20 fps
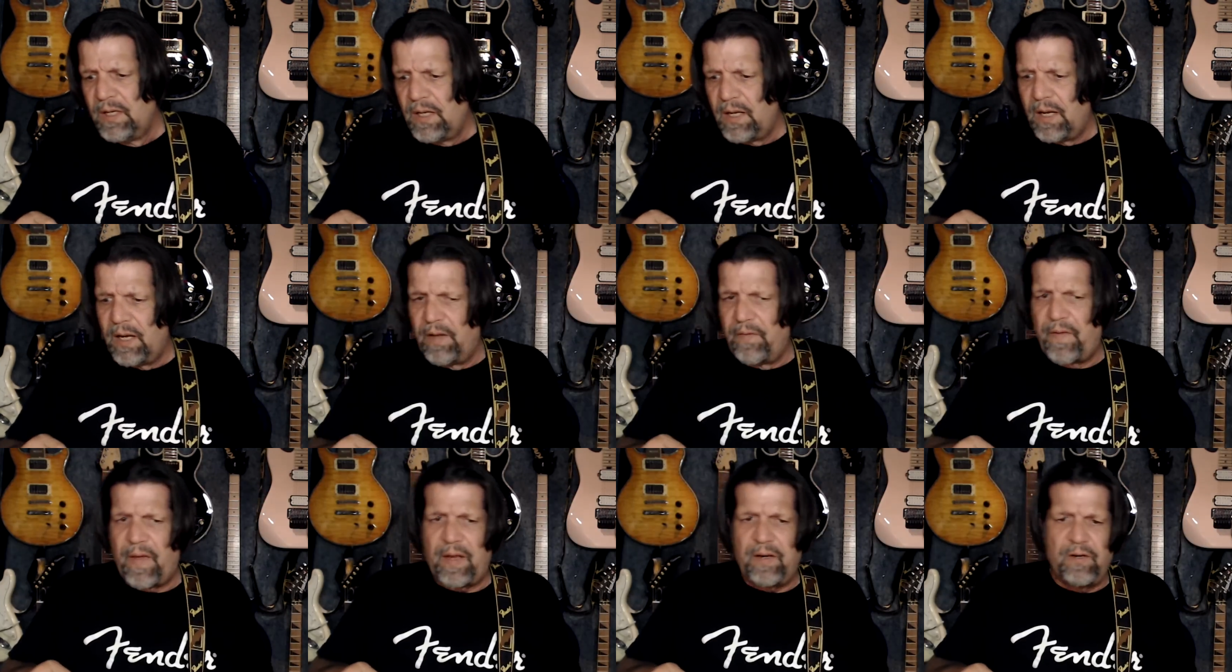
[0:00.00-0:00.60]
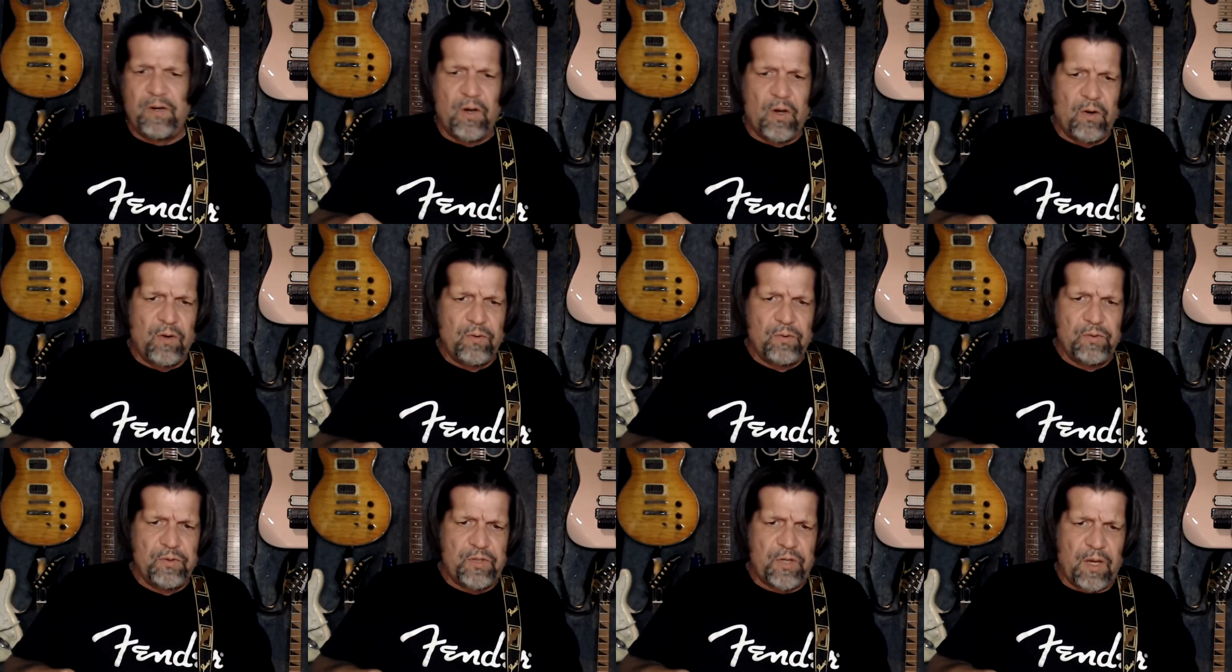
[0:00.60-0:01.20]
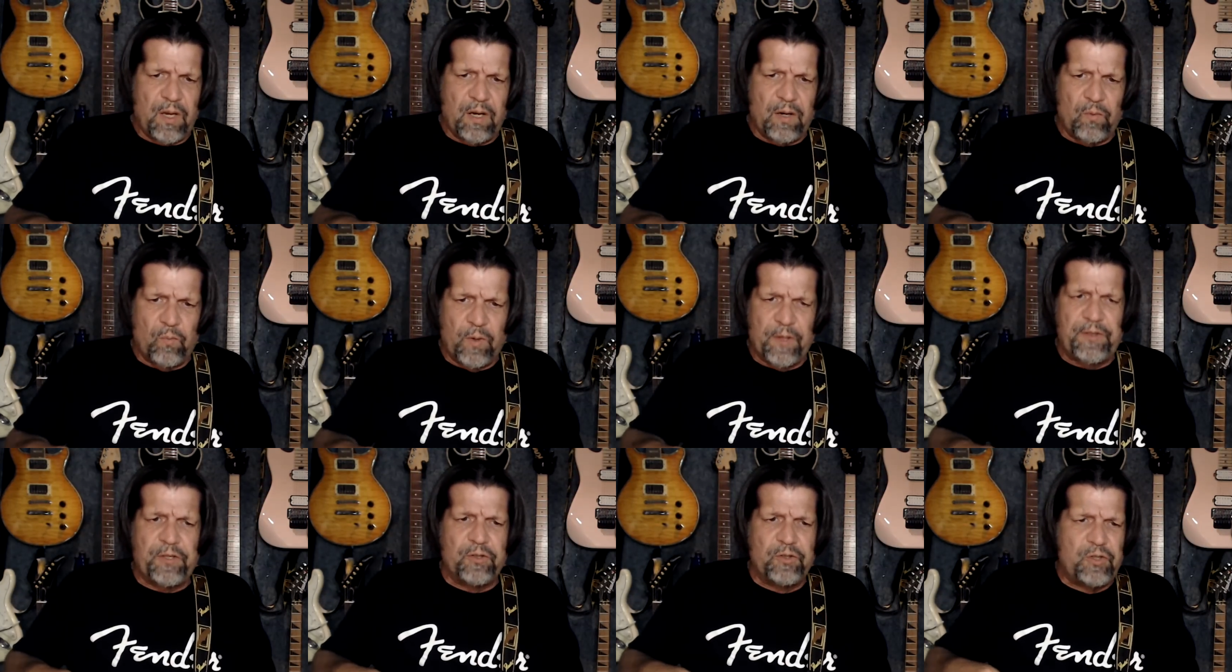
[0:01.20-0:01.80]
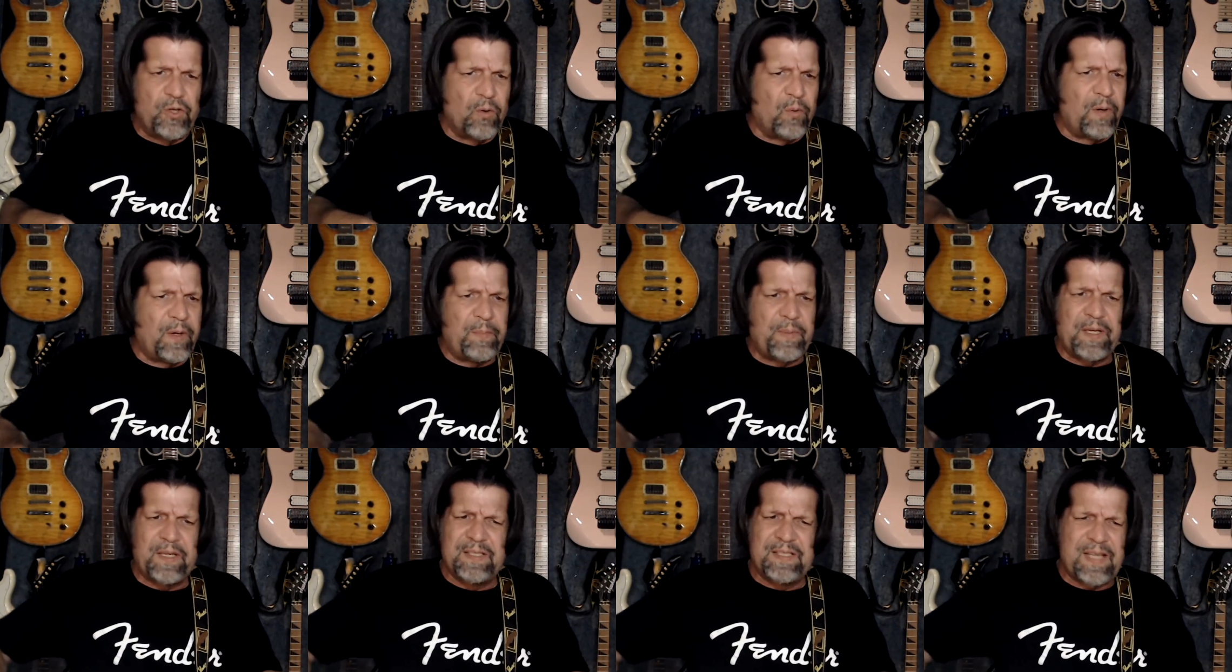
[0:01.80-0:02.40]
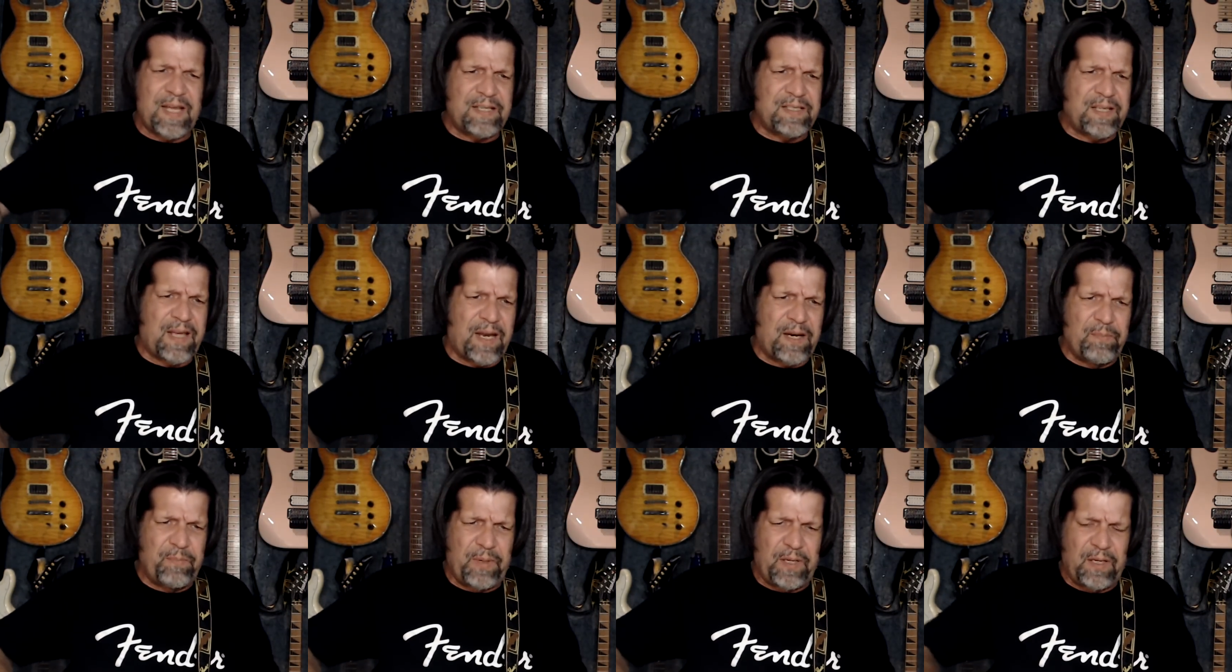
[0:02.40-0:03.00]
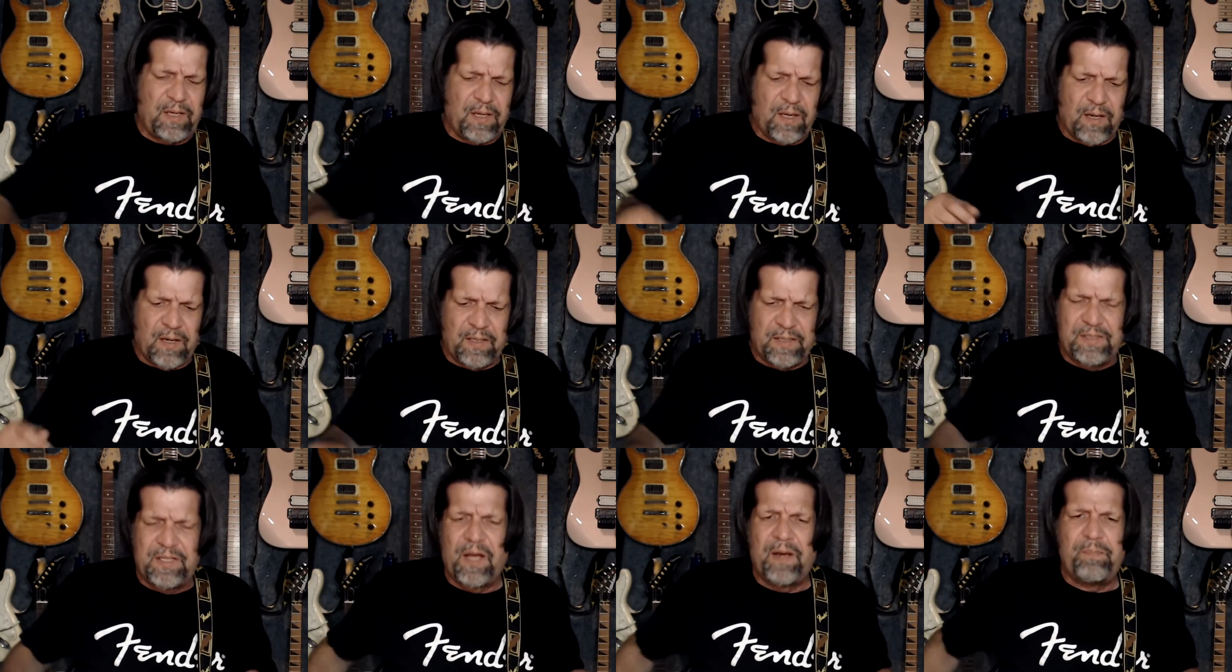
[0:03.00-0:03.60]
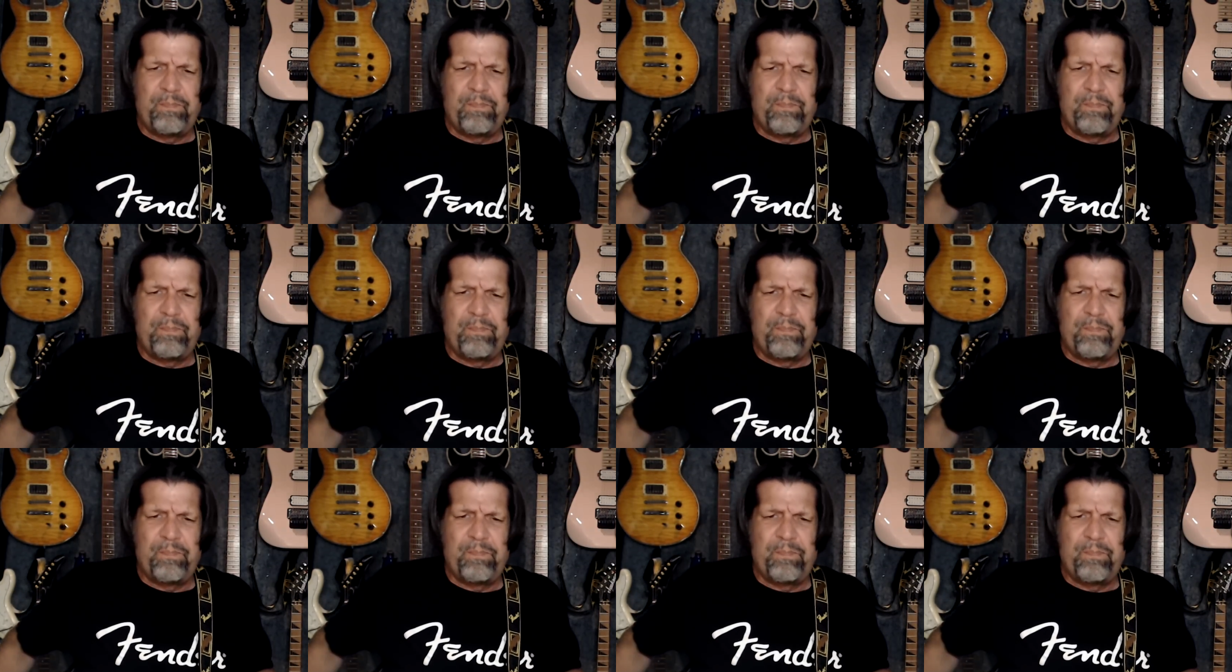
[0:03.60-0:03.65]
that knows what they're doing, because that's got to be done